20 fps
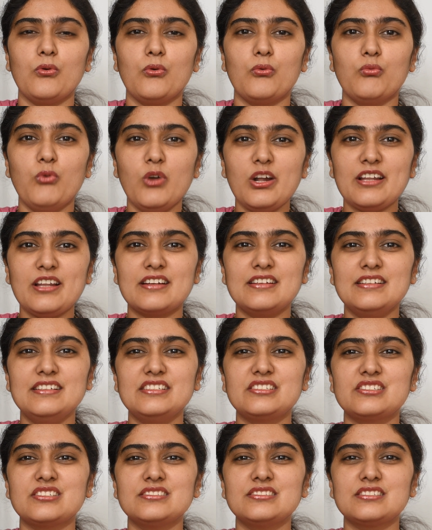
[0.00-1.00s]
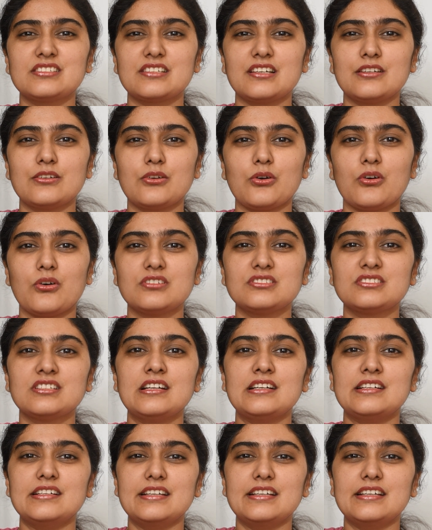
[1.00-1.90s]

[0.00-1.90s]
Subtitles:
What conditions can cause